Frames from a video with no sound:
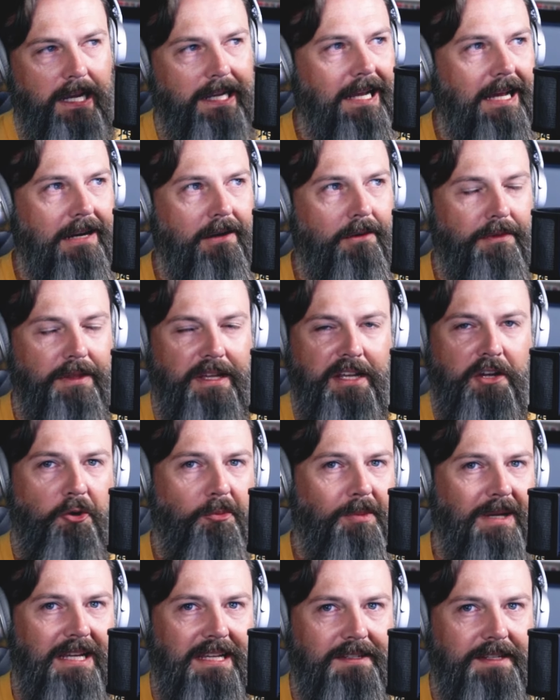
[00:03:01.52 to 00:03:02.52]
I don't think
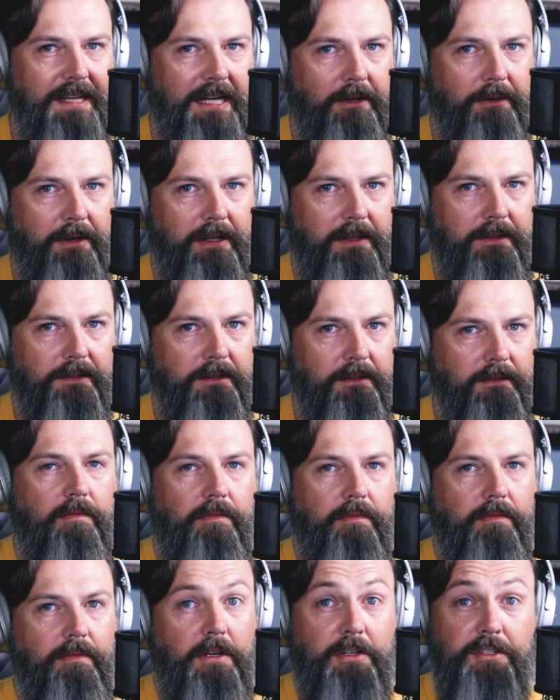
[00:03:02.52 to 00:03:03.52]
OP's here either.
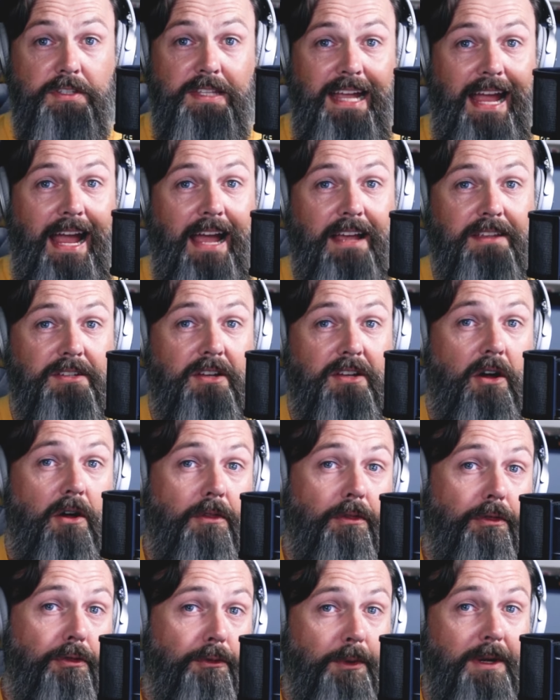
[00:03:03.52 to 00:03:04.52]
There's the
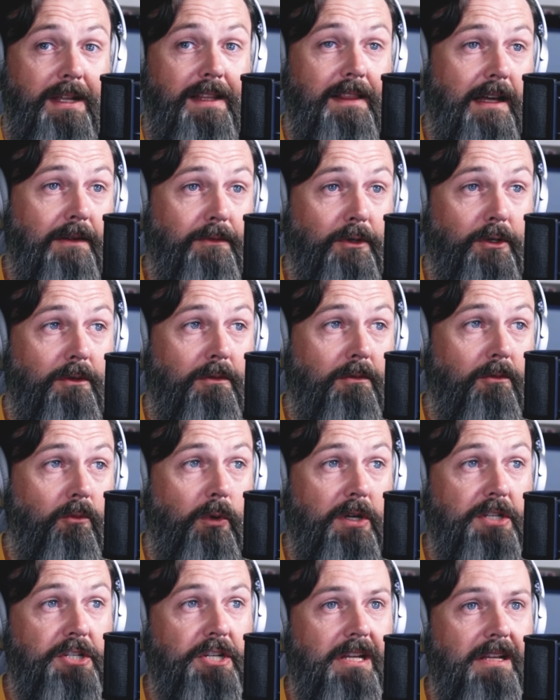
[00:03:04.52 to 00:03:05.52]
ASCON 3 level,
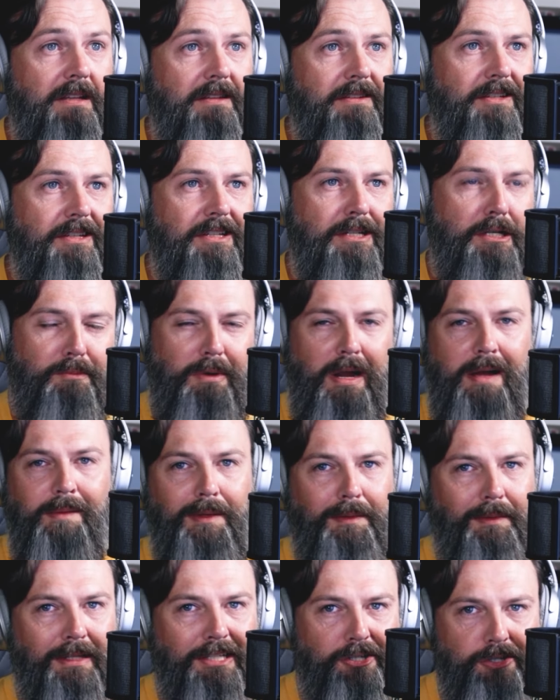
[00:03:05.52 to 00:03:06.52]
which is you
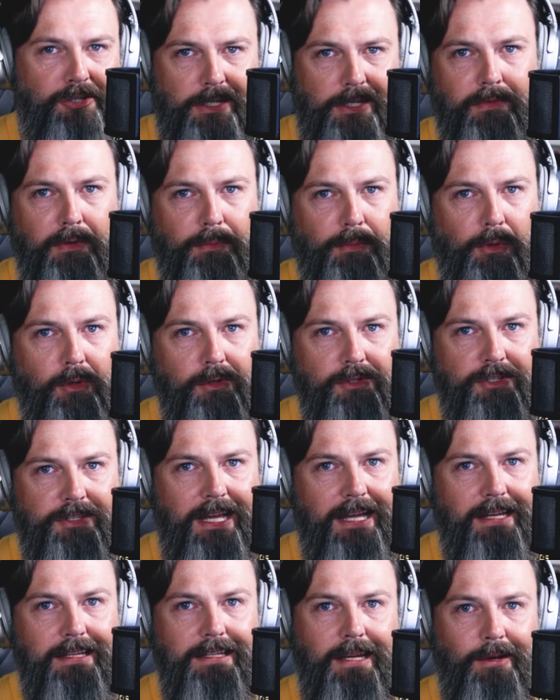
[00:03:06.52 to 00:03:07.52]
probably should have approached
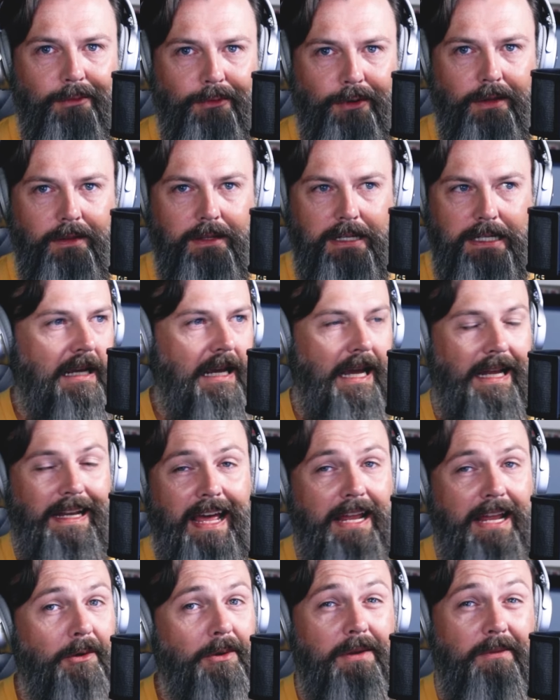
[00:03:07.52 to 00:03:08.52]
that differently. And
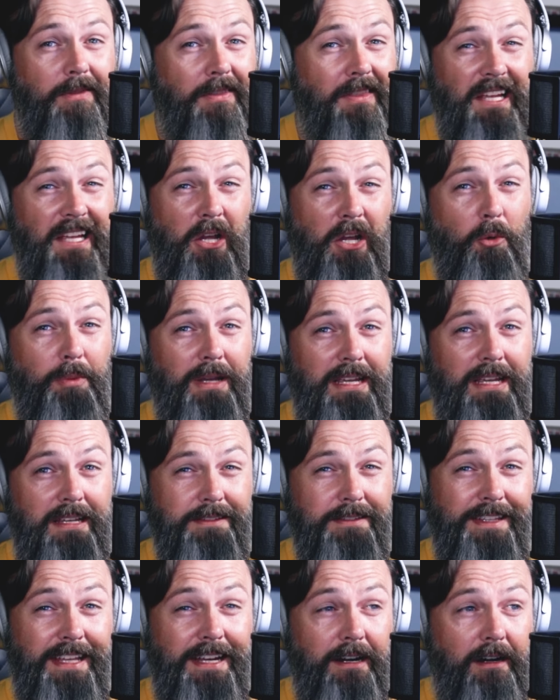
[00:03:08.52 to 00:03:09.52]
I don't even think
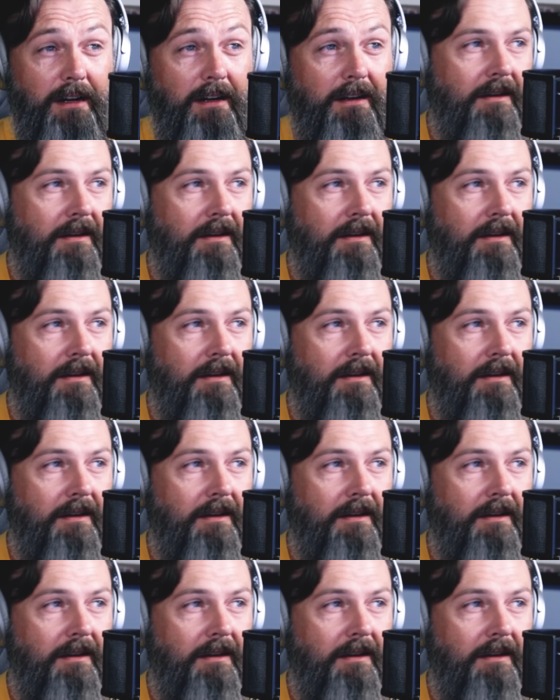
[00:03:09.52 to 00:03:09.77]
OP's there.